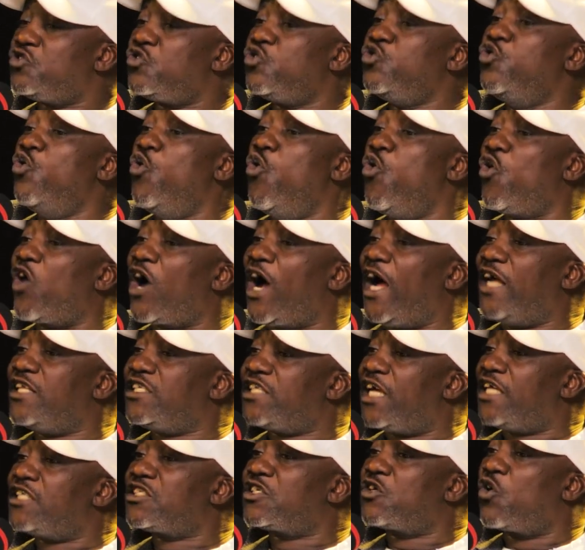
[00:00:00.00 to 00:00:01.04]
Yuka
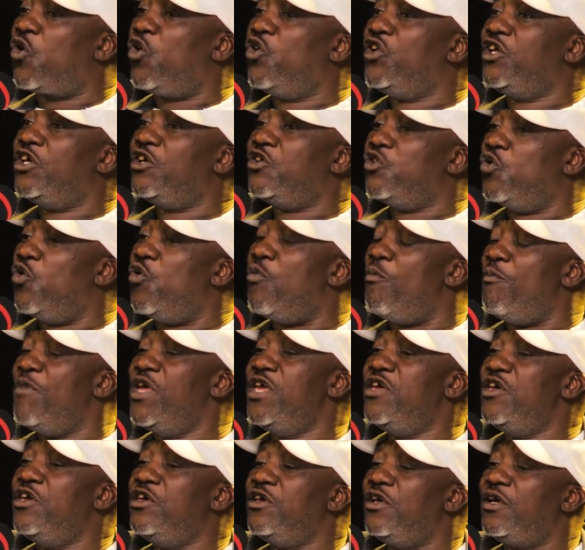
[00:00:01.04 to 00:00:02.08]
just calling you.
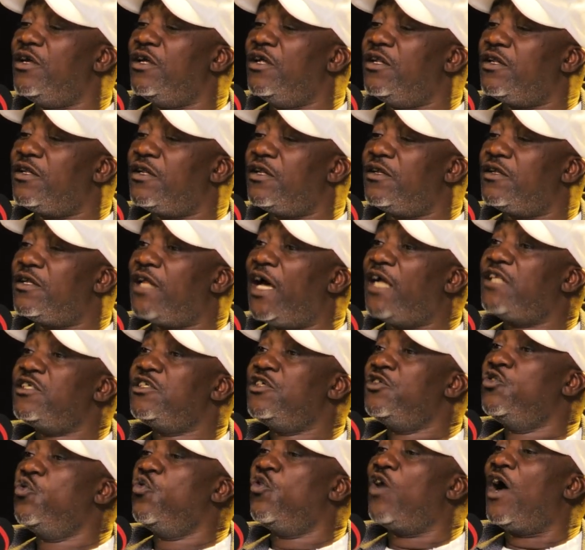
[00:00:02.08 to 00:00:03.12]
Me, that
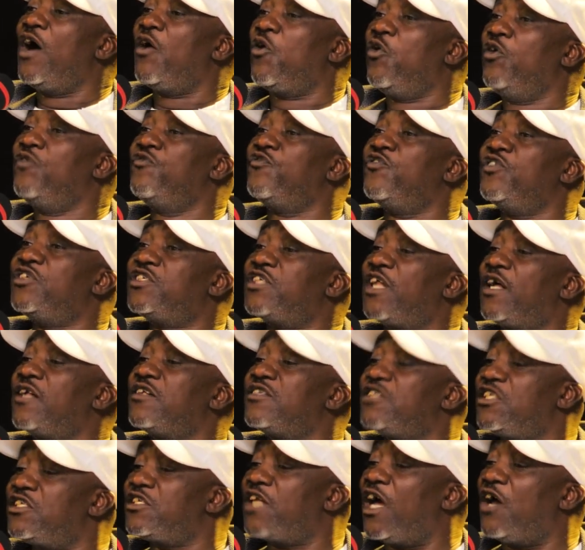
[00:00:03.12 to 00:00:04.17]
Yuka Godfrey
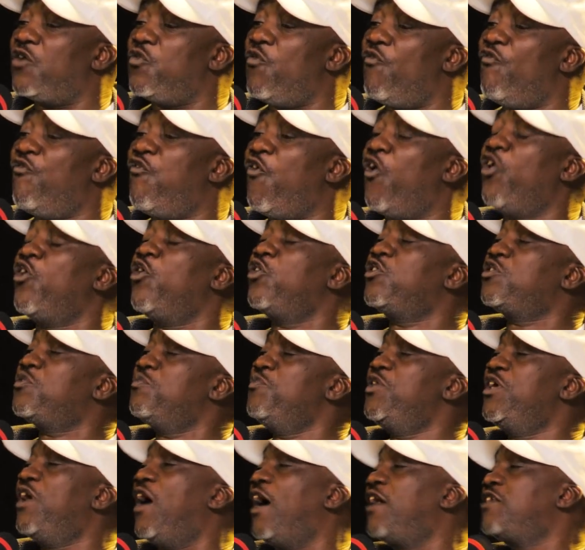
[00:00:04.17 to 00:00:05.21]
Chitalu followed
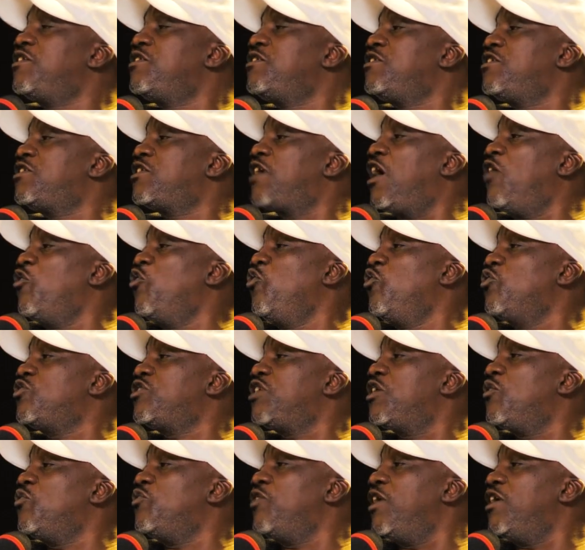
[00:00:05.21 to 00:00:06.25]
me at Skalongo
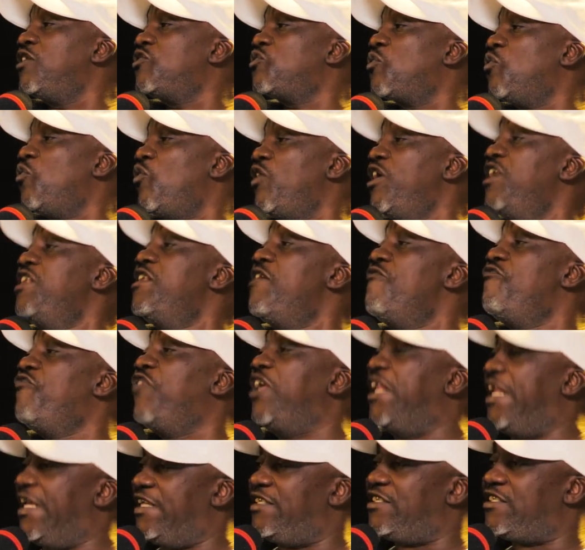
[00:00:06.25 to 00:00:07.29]
Secondary School in the
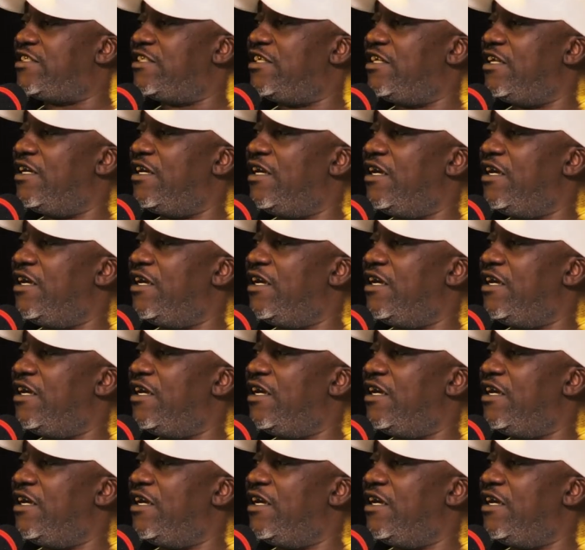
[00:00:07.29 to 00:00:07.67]
village.